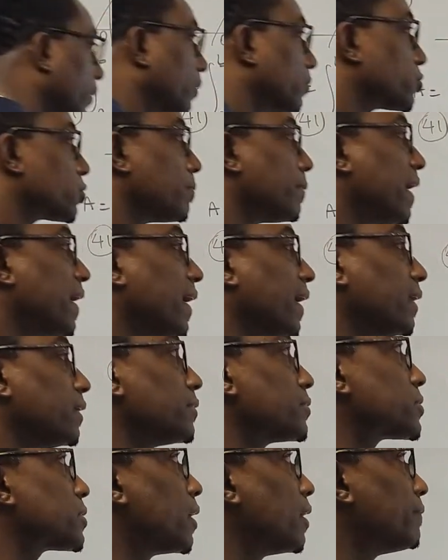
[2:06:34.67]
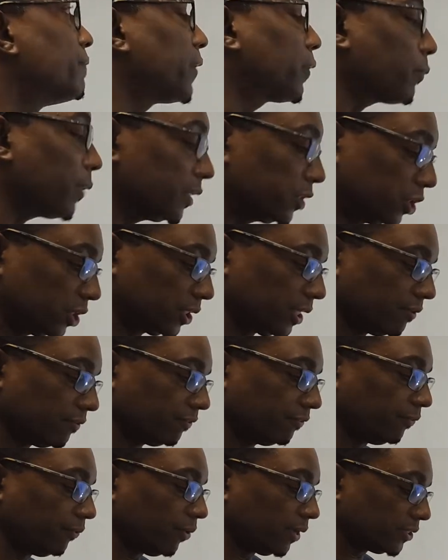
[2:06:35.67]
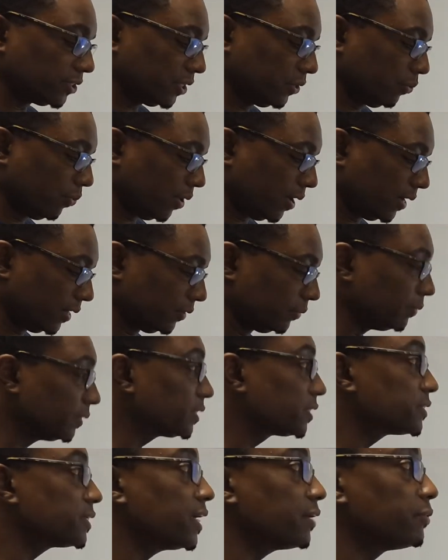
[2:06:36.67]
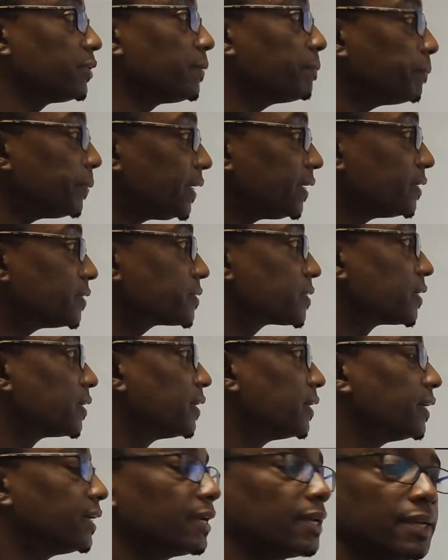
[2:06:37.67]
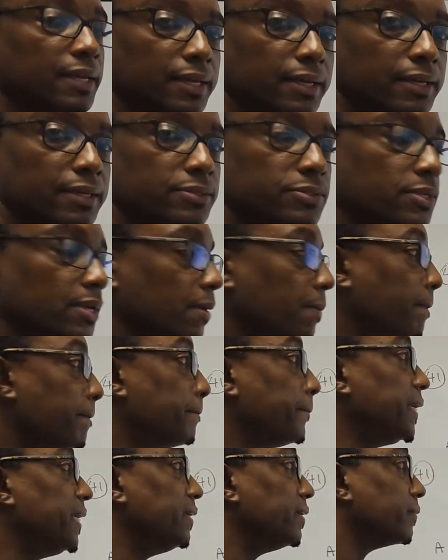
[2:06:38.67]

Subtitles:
So my answer for question 41, which is a repeat, is B.